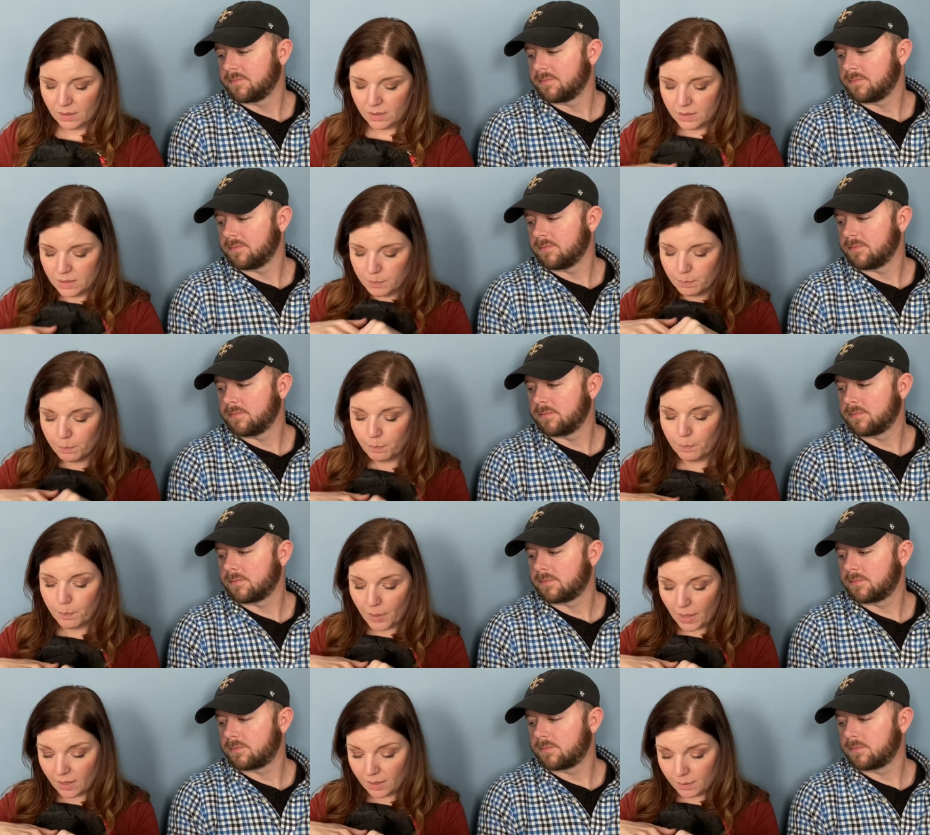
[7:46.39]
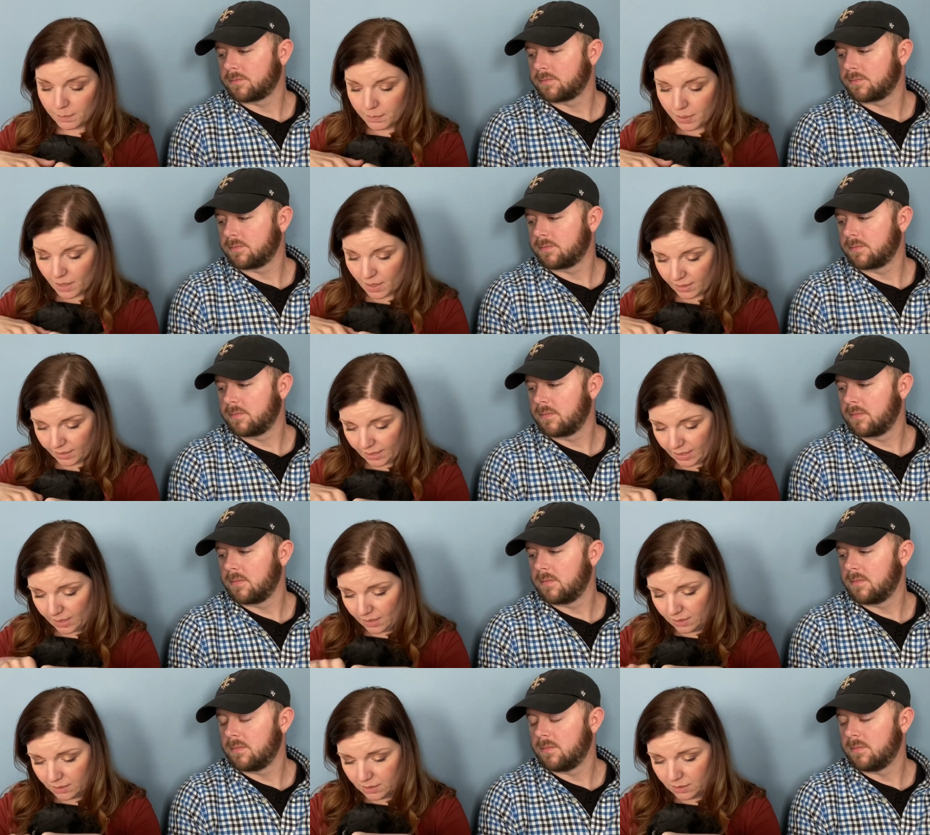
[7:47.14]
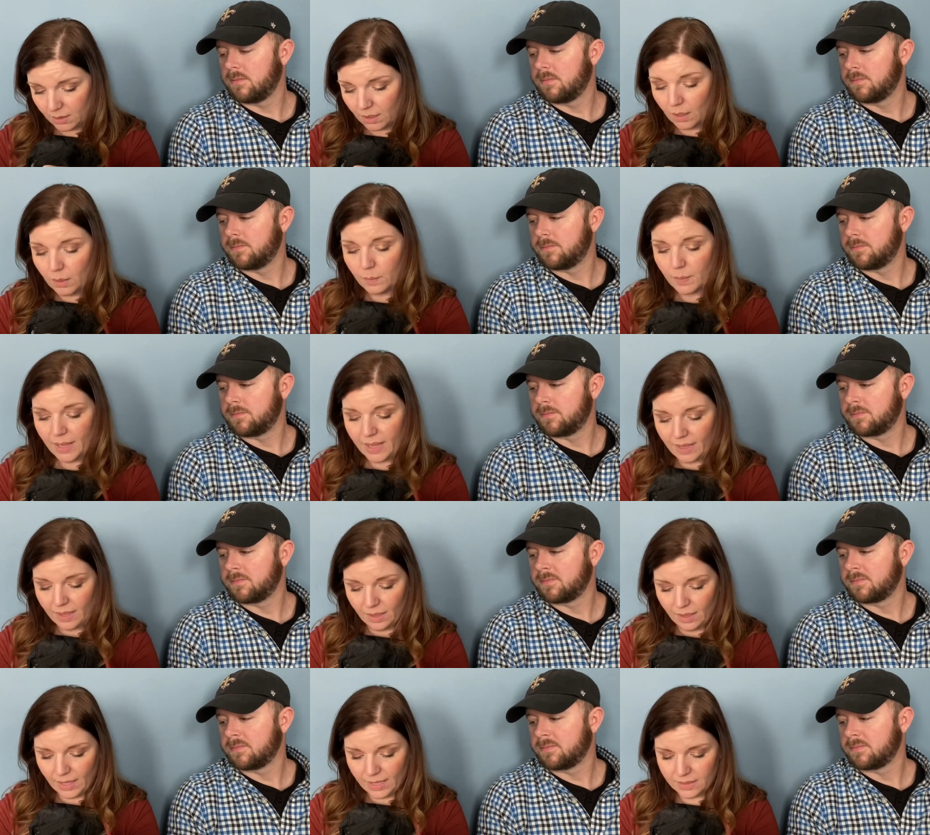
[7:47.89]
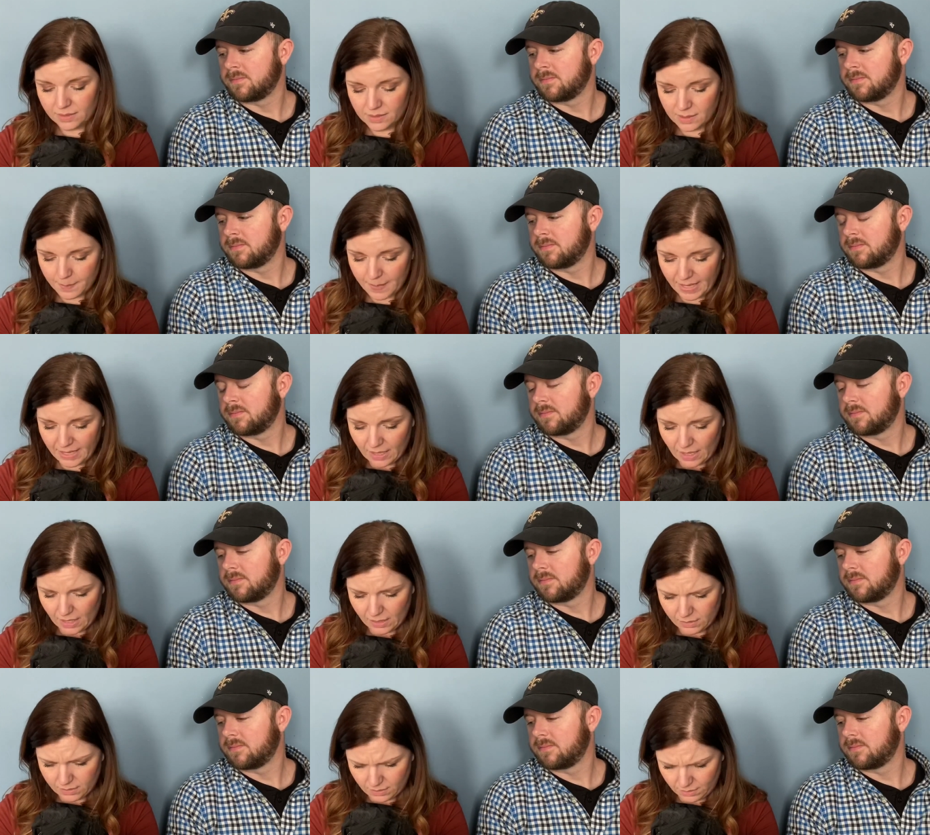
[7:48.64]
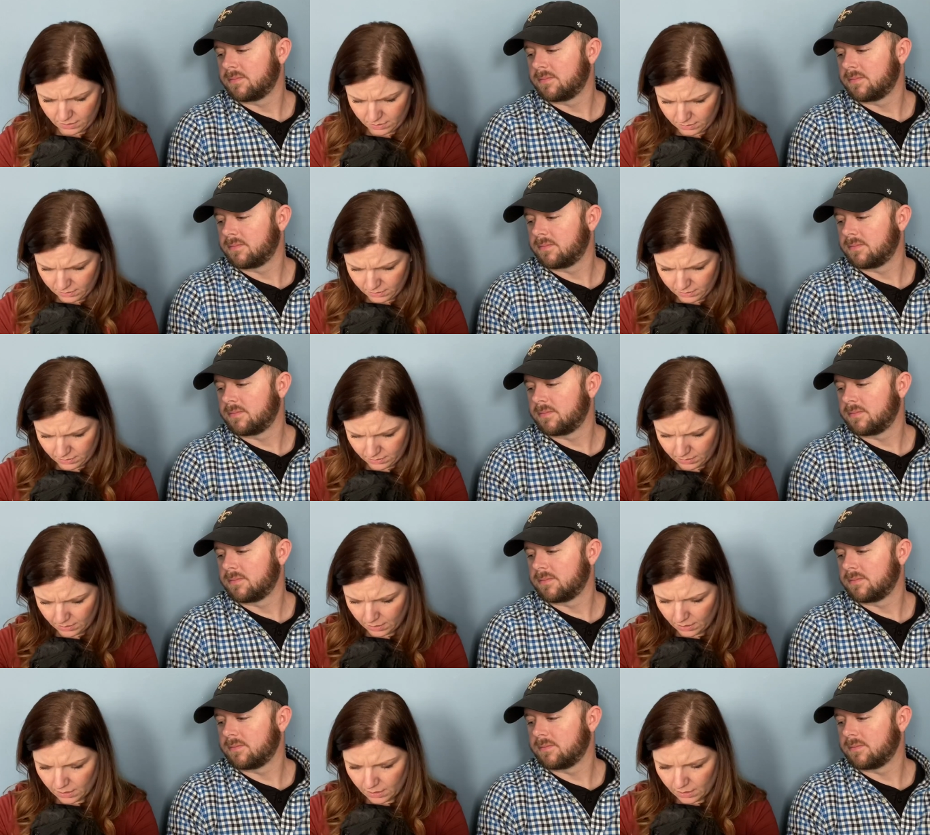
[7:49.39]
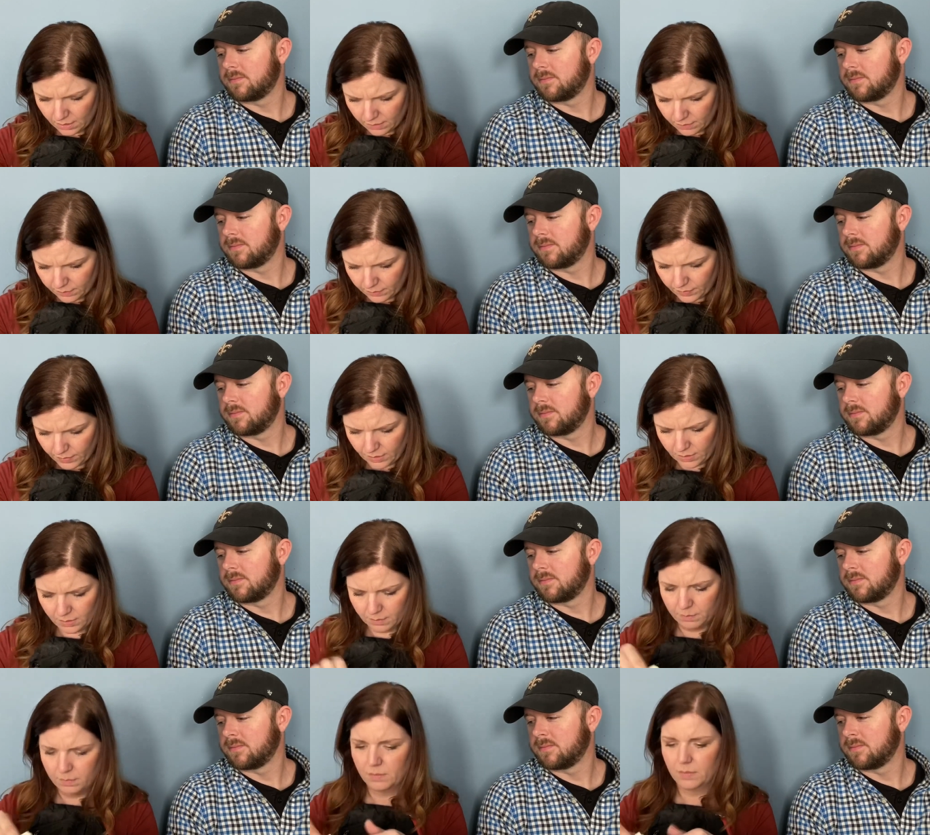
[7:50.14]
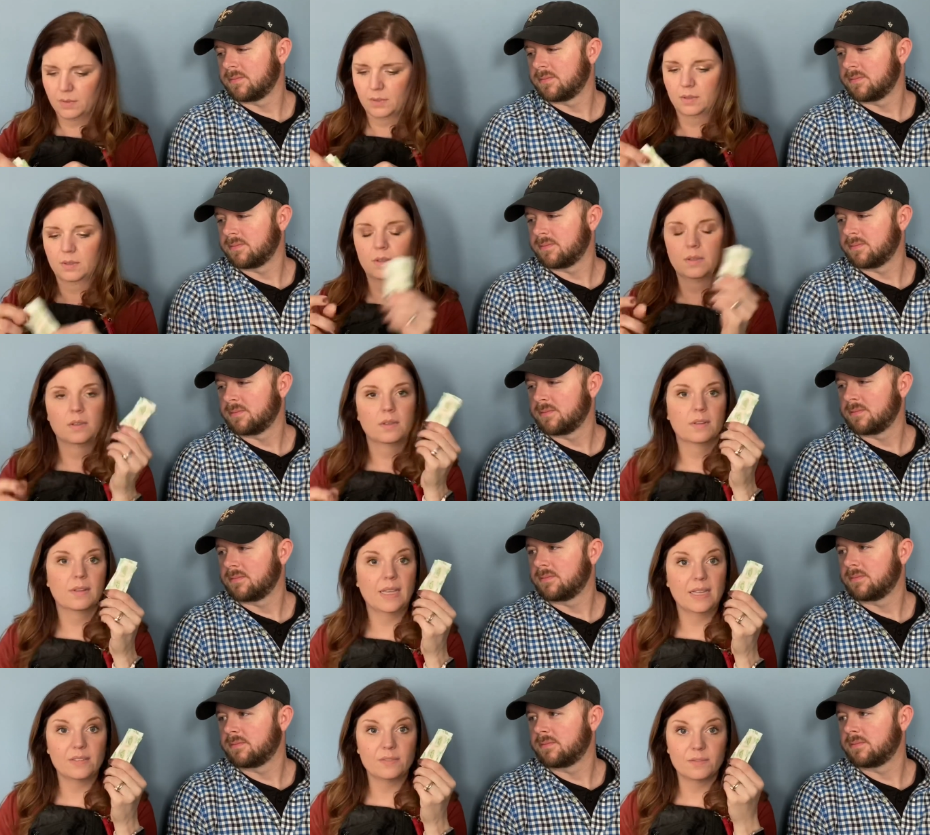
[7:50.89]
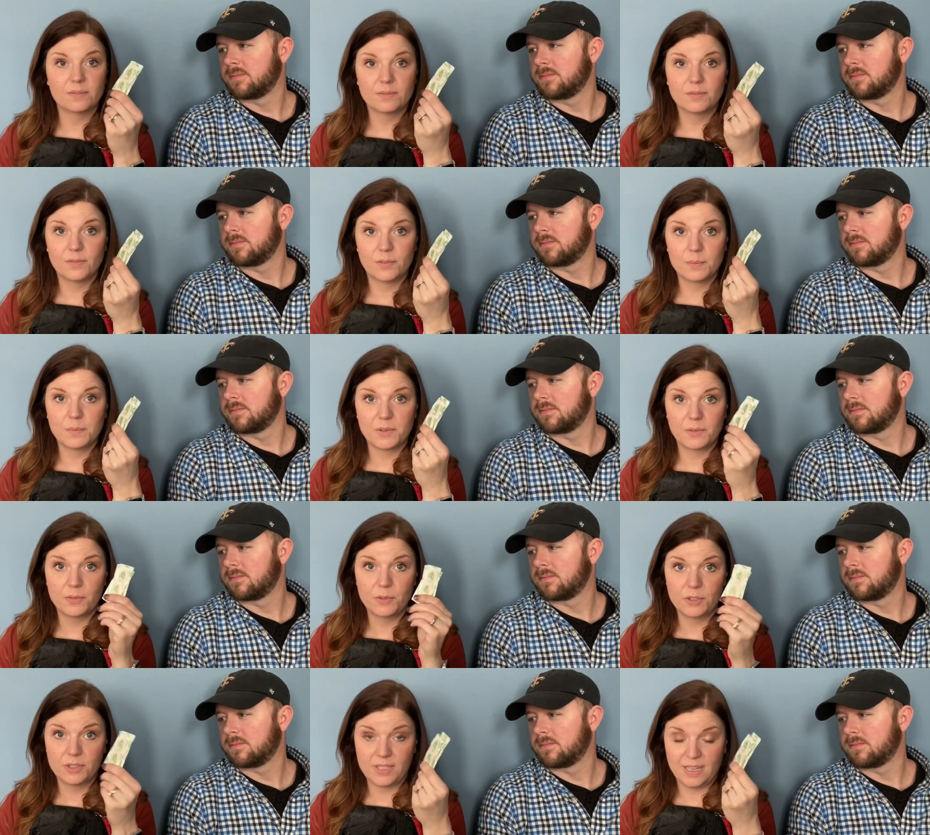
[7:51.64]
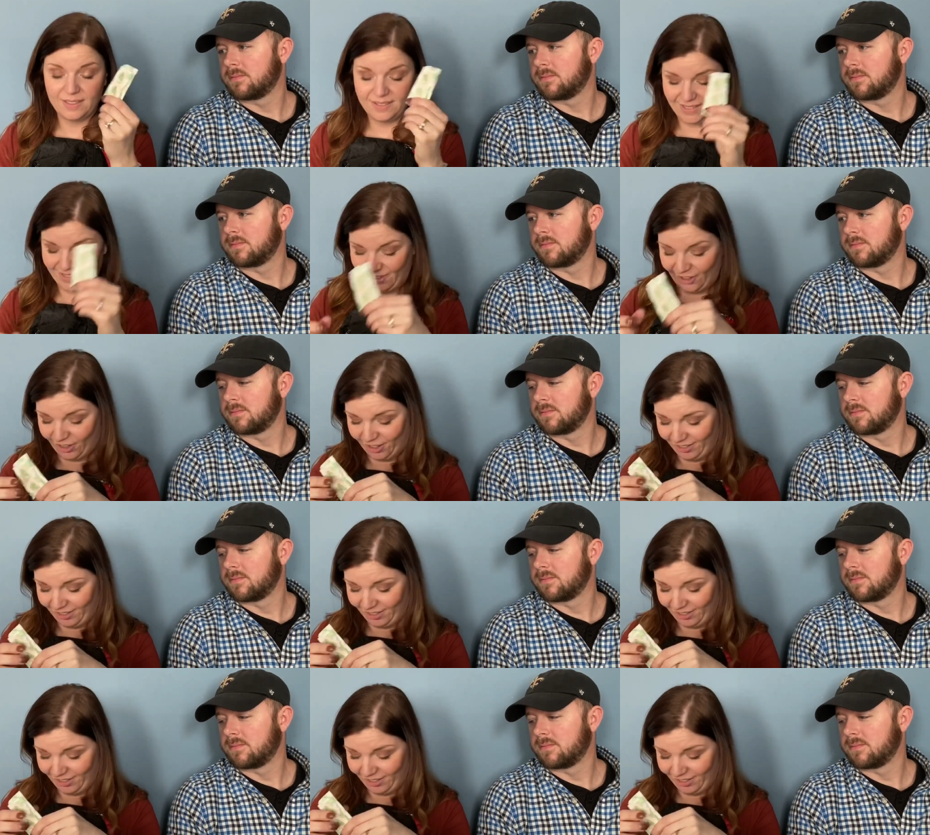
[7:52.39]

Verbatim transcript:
Speaker 1: The bottom pocket, oh, hey, has the band aids from that from the first aid center.